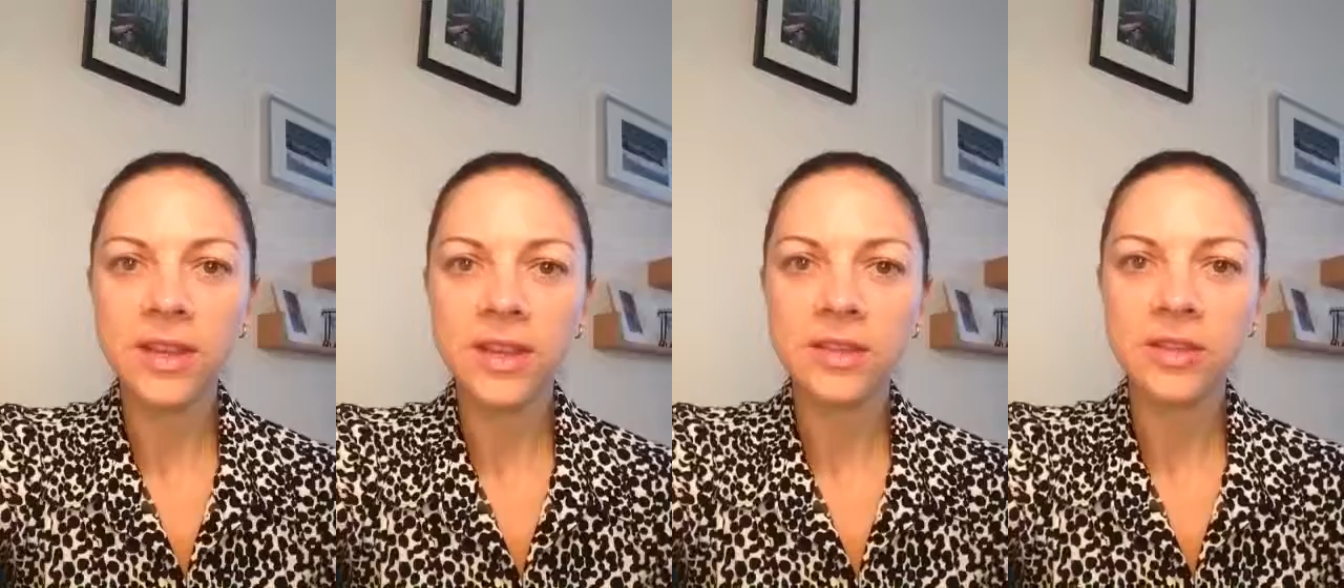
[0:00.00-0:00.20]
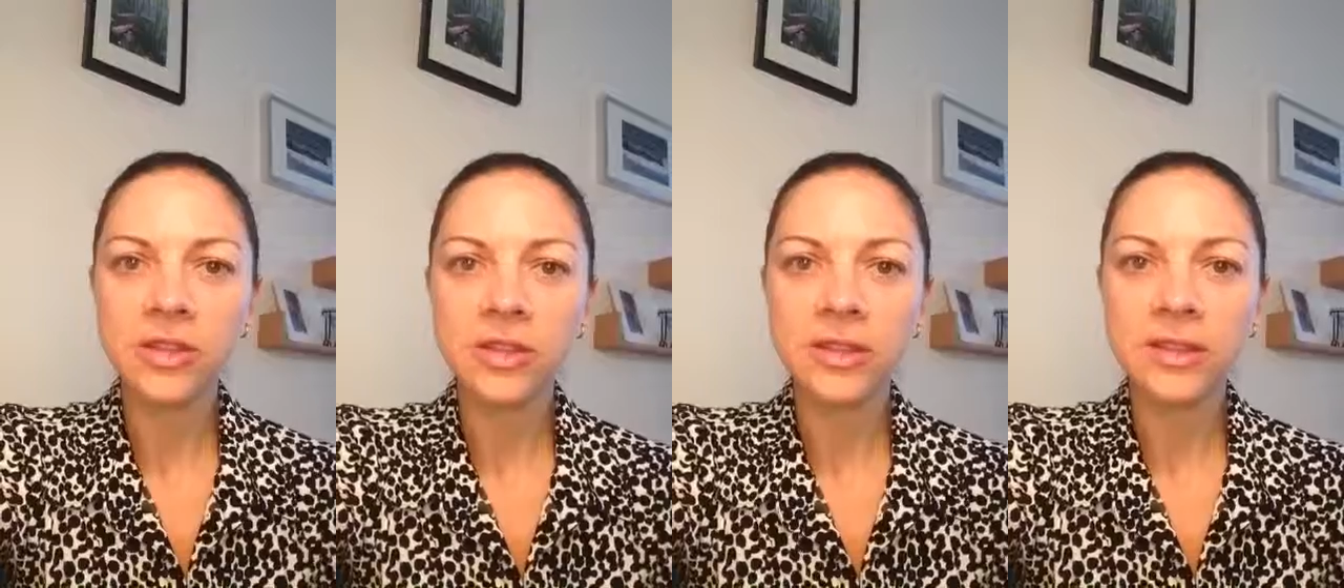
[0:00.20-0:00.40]

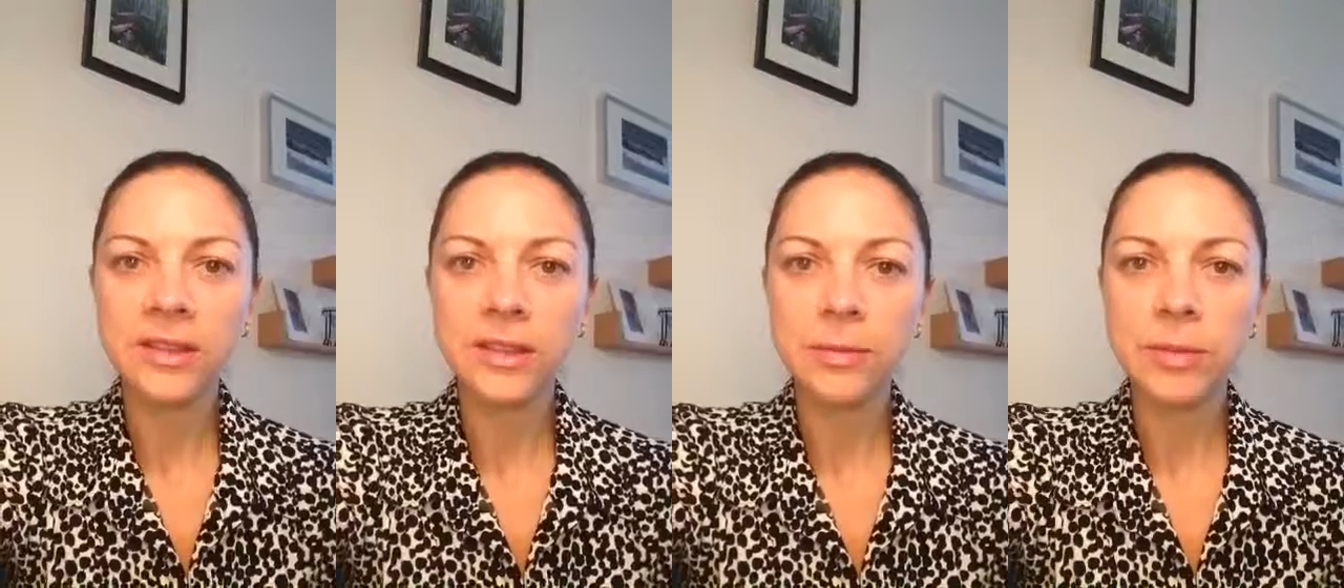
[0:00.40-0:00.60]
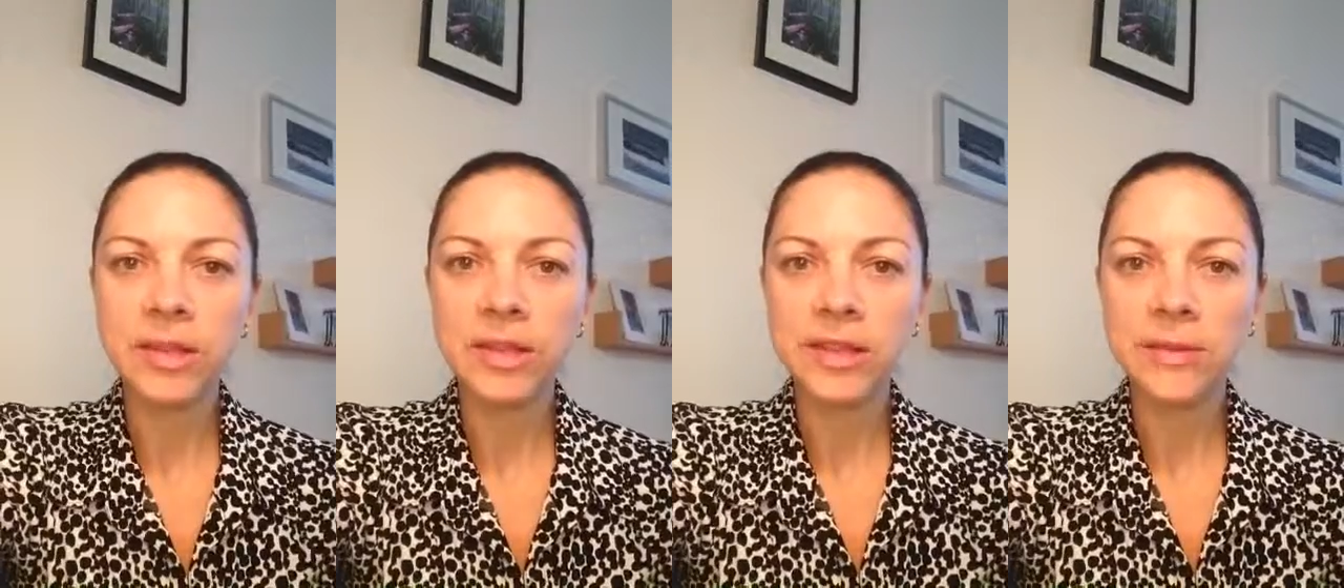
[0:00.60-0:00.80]
that's just
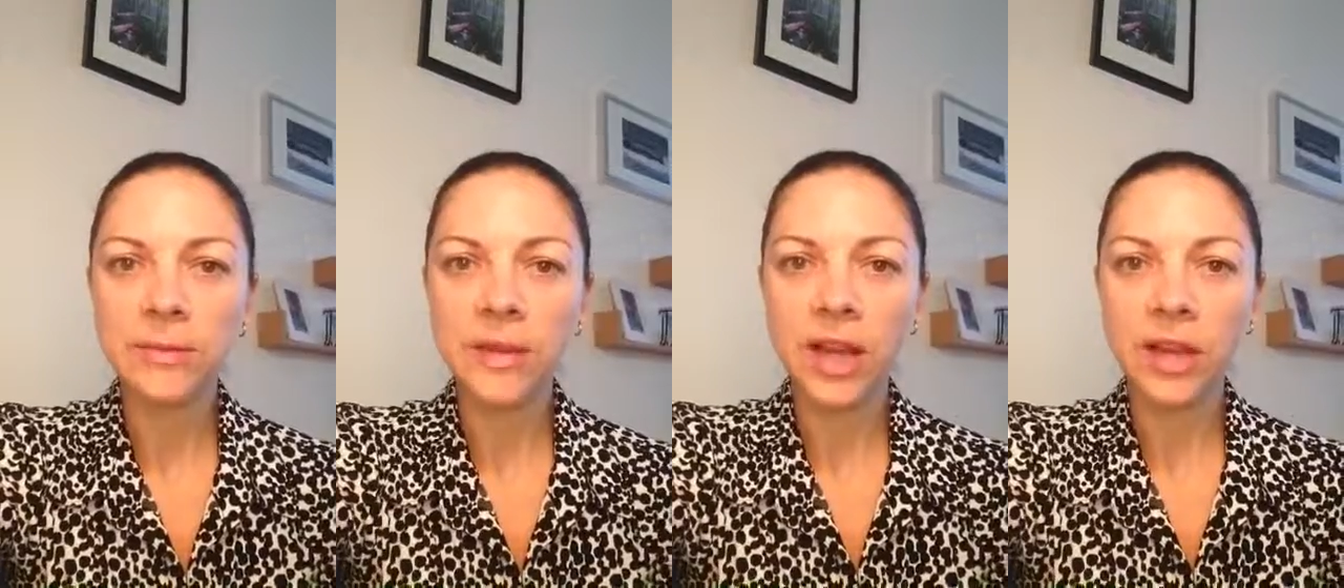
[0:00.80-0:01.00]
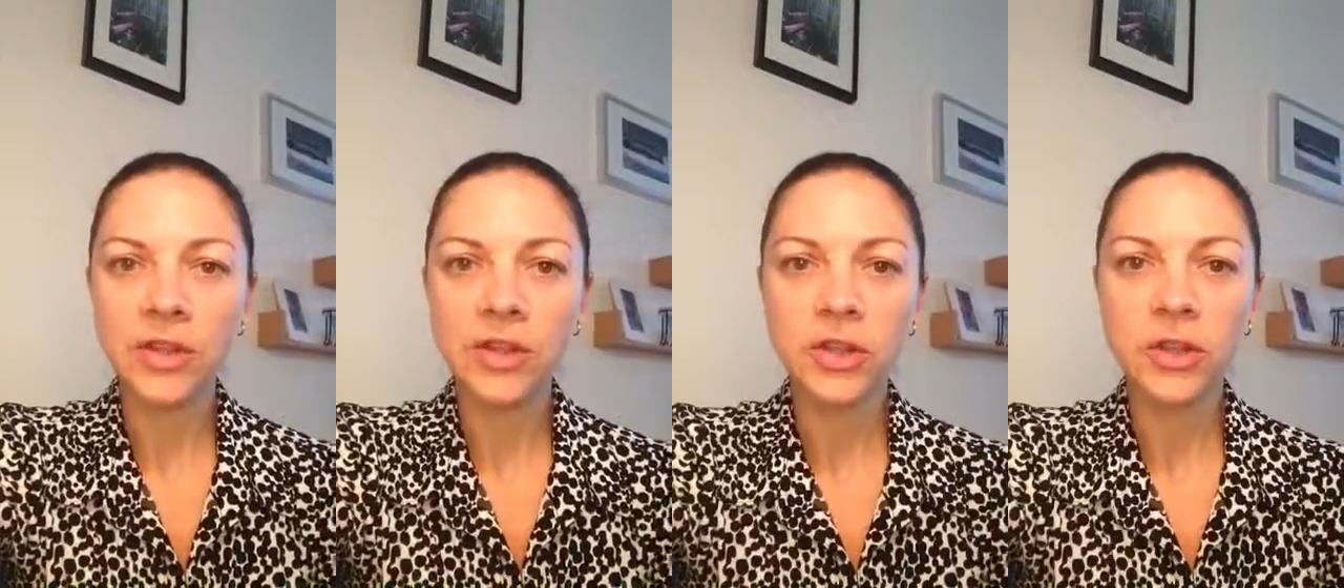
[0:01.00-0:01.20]

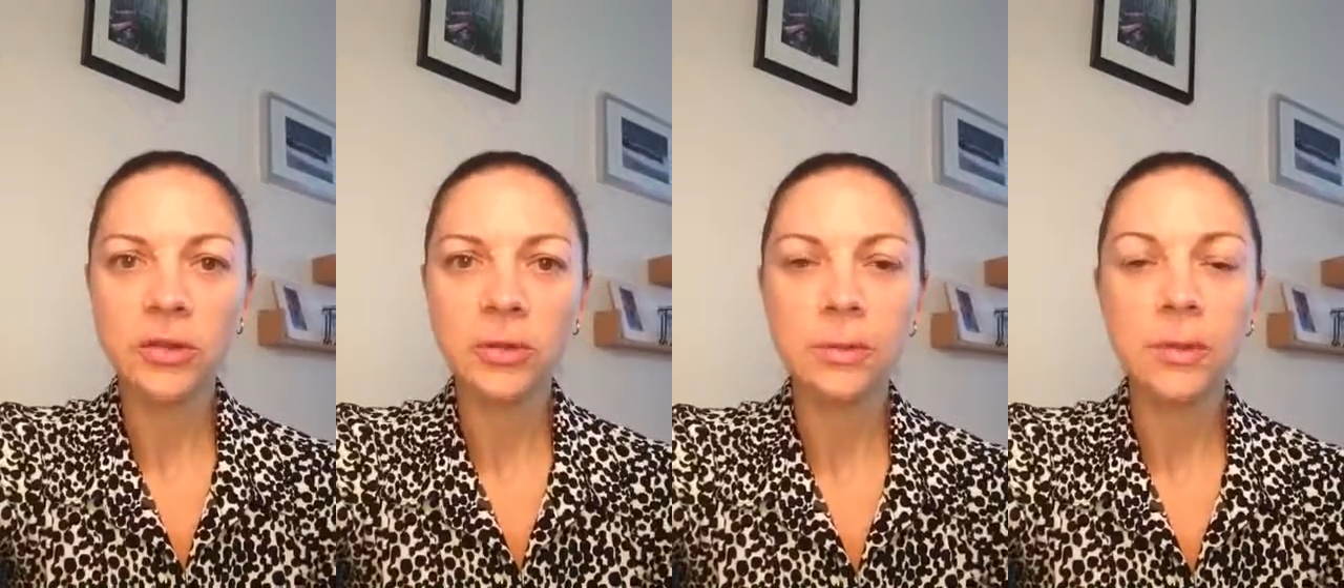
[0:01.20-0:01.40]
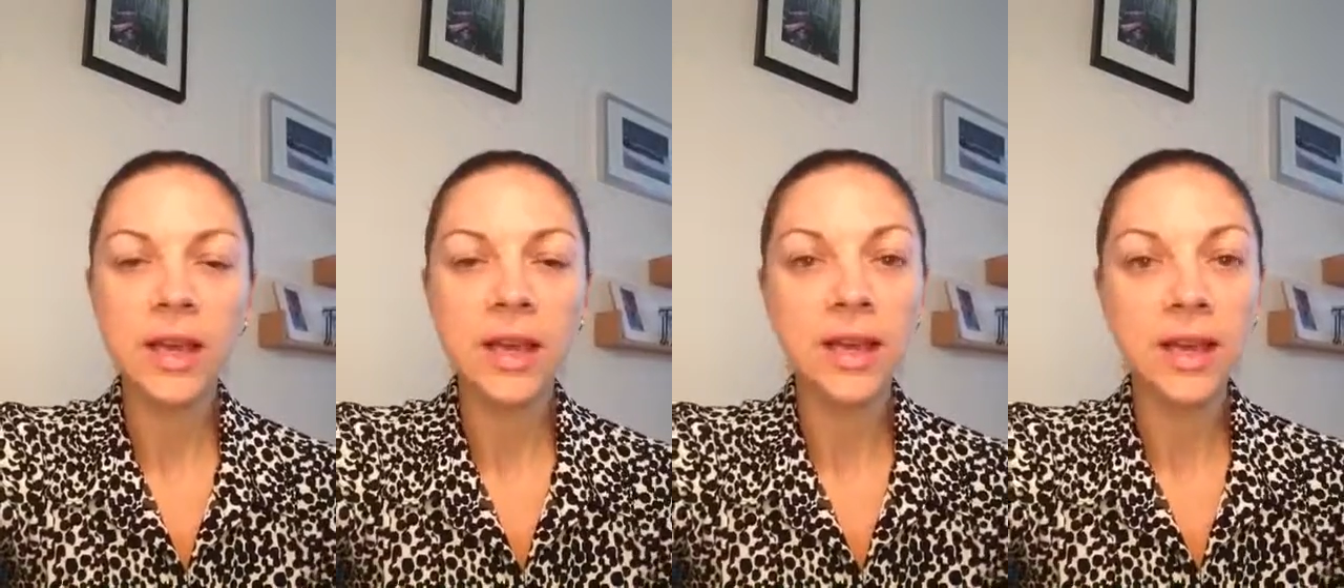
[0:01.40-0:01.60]
specific to
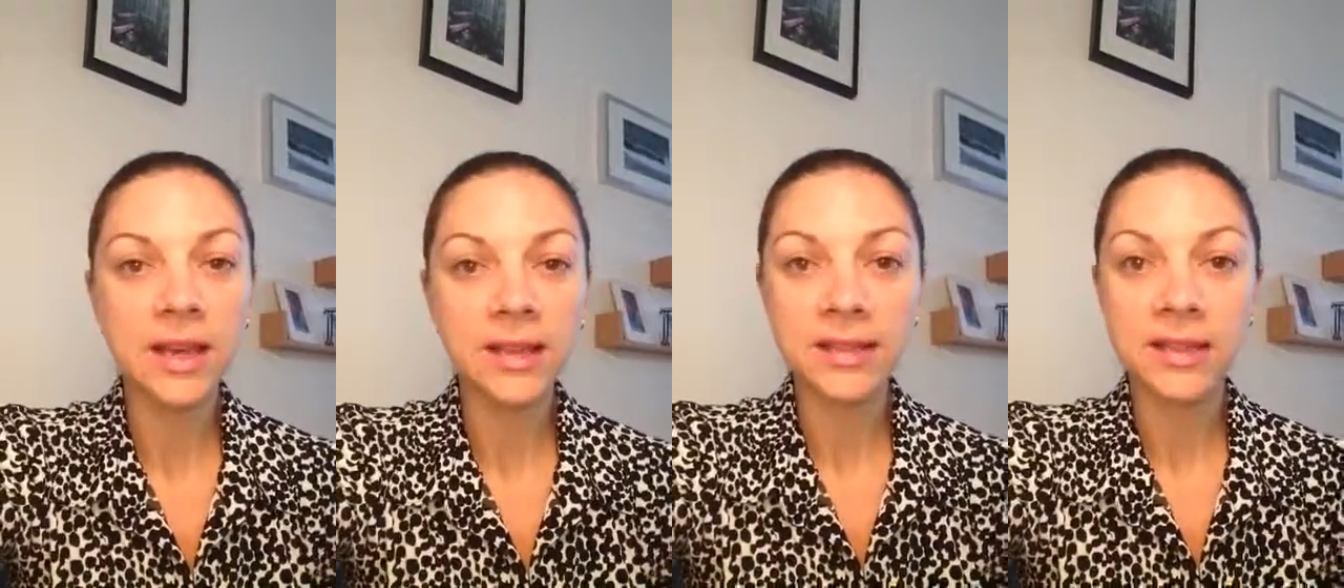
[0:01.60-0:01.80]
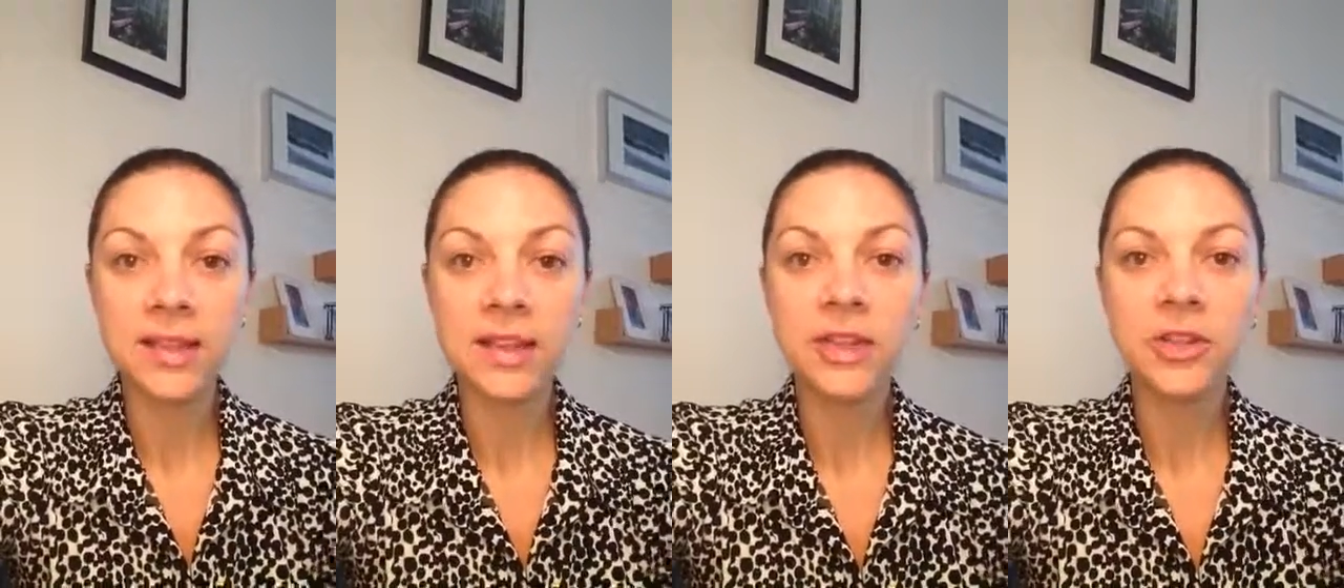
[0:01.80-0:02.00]
me
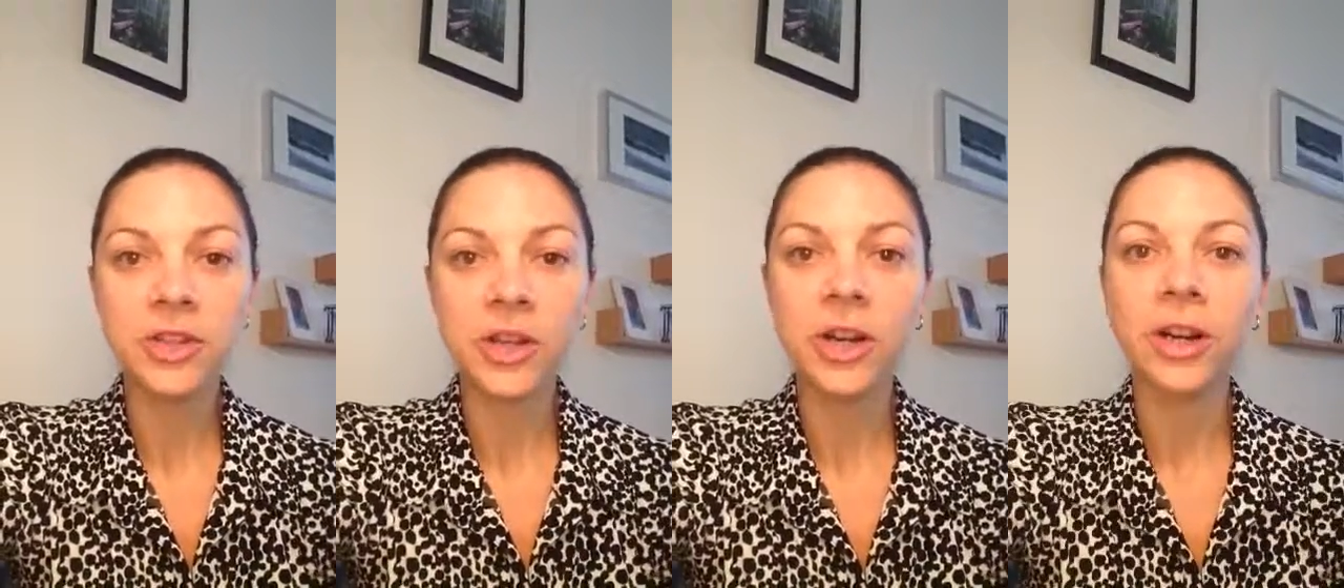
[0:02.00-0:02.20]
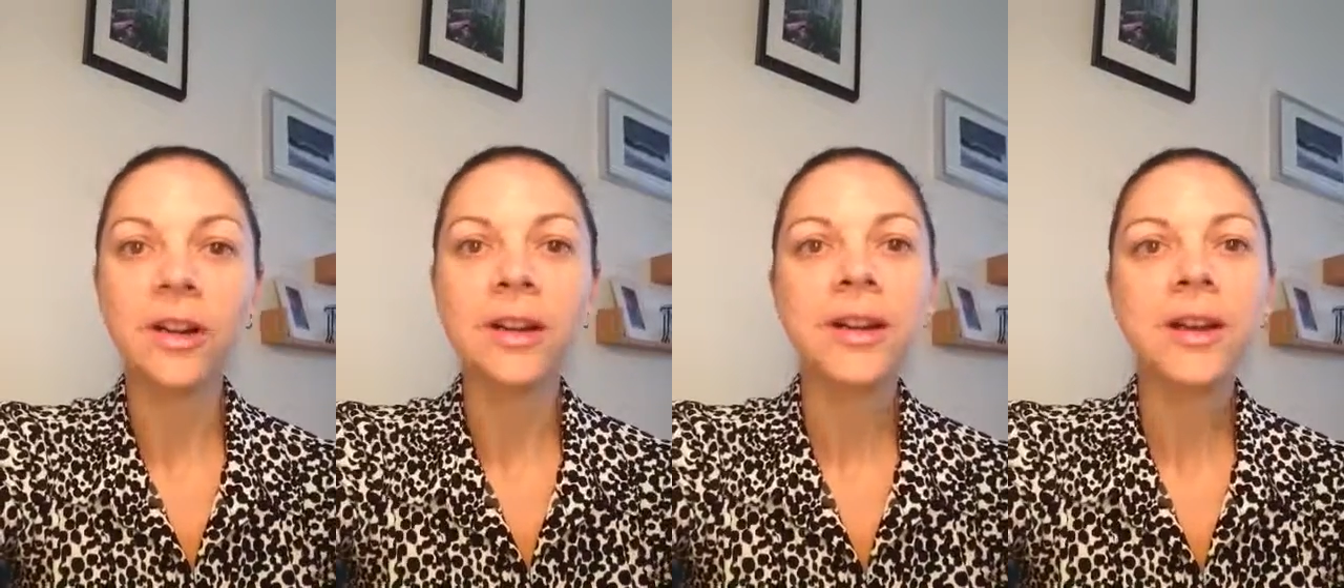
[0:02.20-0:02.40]
as a
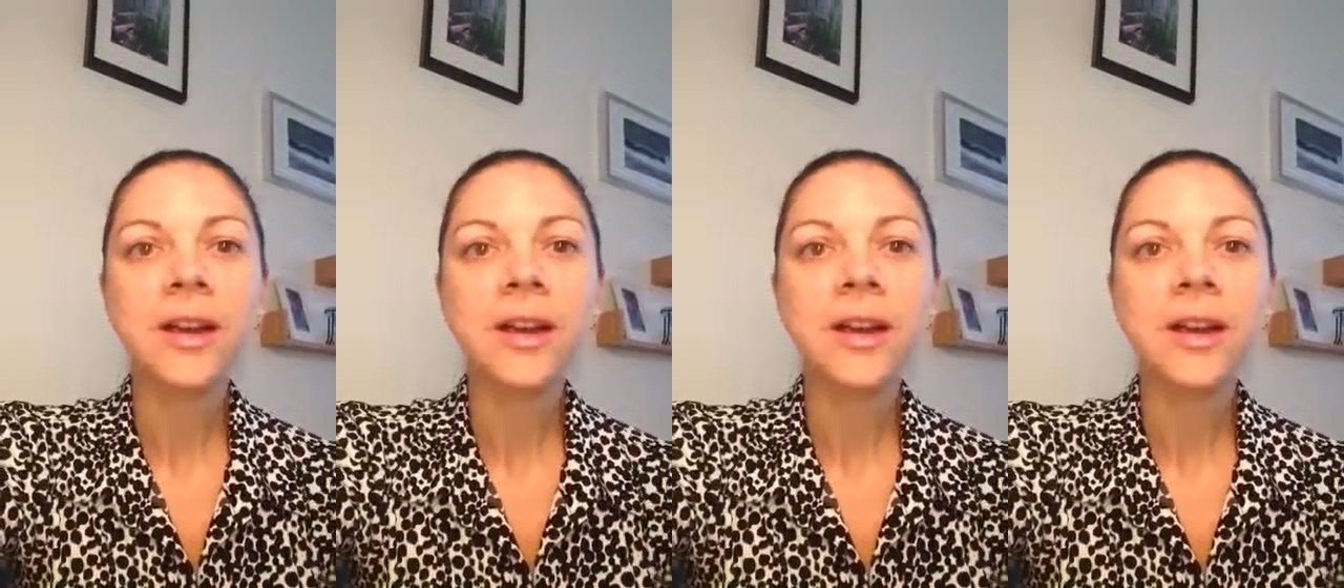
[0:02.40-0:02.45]
teacher.